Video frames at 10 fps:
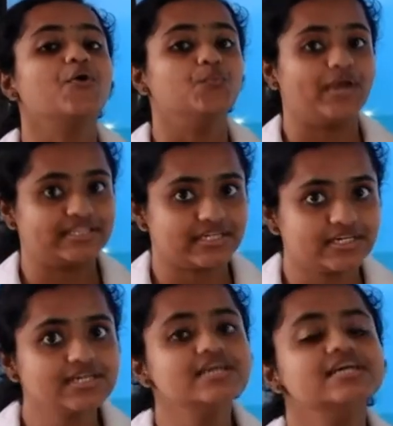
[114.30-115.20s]
Weather
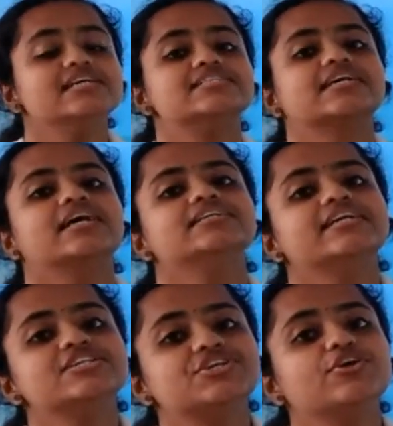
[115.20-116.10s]
is the
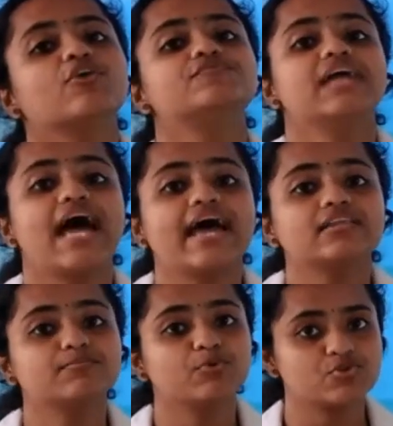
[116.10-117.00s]
condition of the
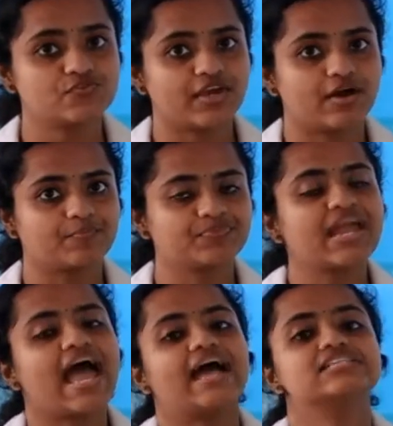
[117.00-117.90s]
atmosphere
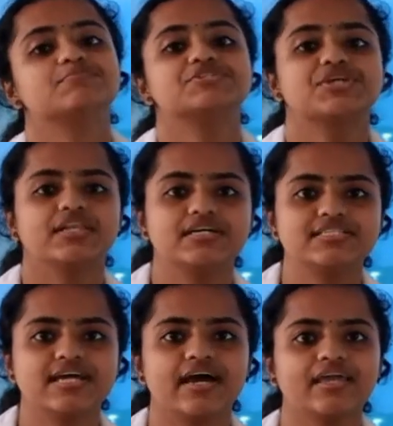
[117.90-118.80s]
at a particular
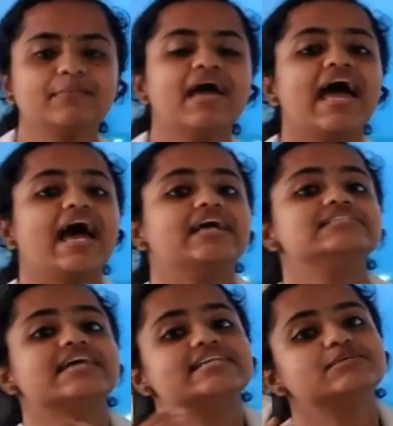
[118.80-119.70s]
time and
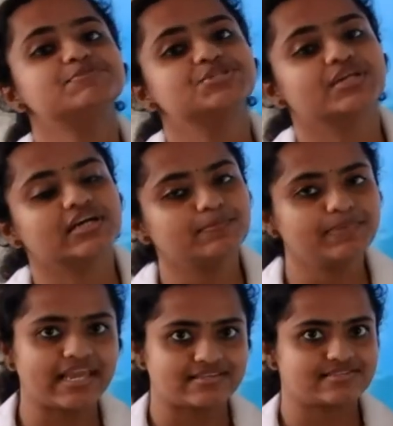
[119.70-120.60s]
at a particular
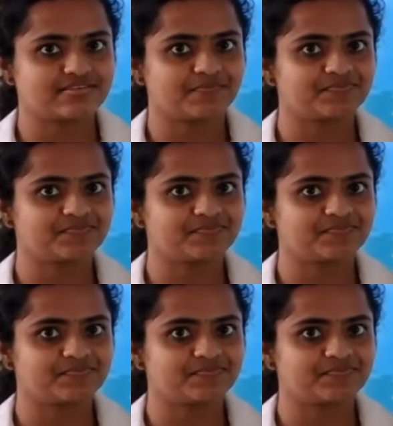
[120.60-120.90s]
place.